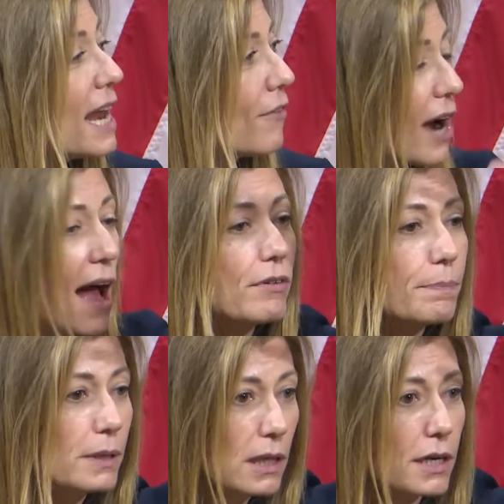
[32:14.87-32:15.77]
never have a
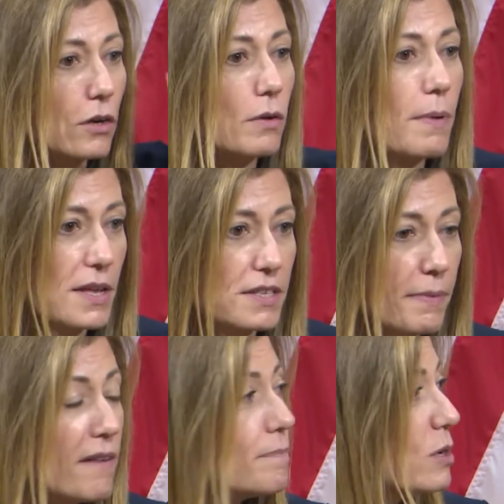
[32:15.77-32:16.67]
political boss
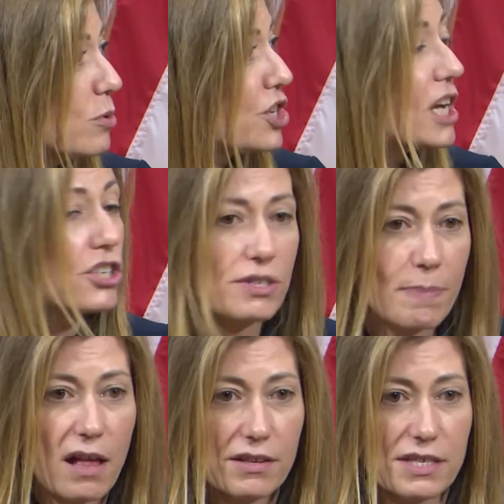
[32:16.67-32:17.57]
above me who changes
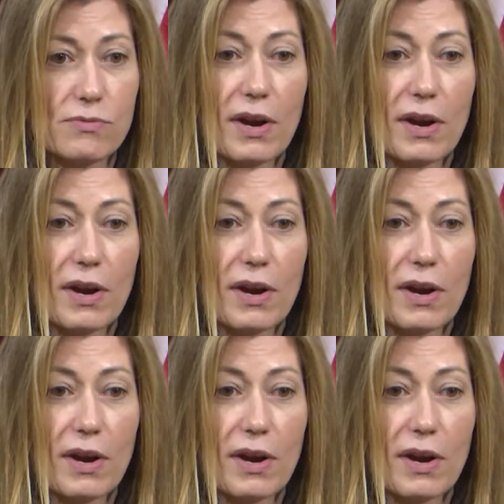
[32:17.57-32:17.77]
policy,